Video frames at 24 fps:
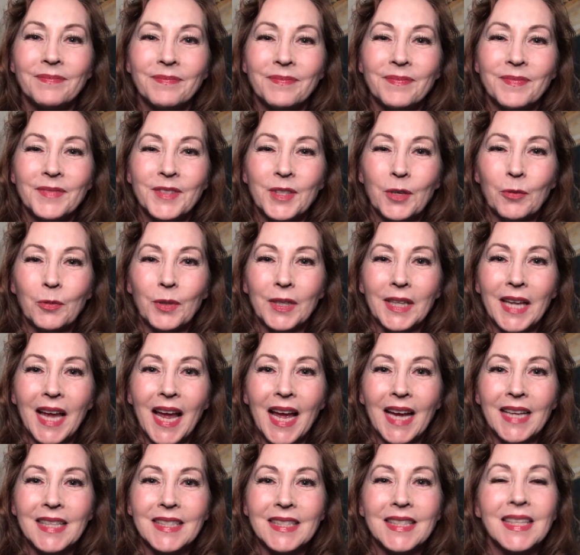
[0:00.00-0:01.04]
So
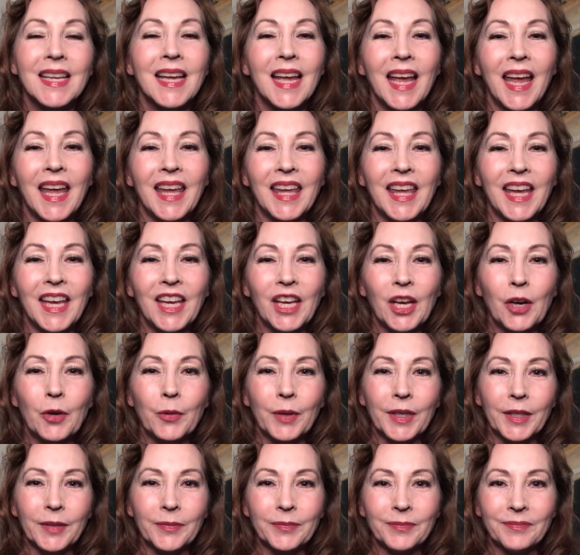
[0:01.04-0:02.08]
relax and get
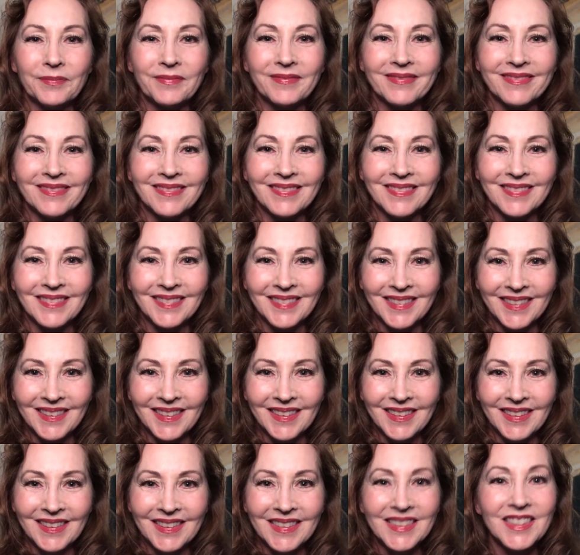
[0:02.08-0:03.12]
going.
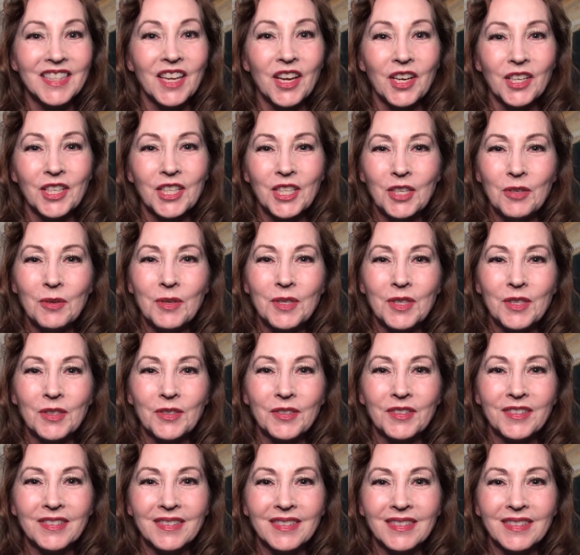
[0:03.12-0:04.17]
Talk to you soon.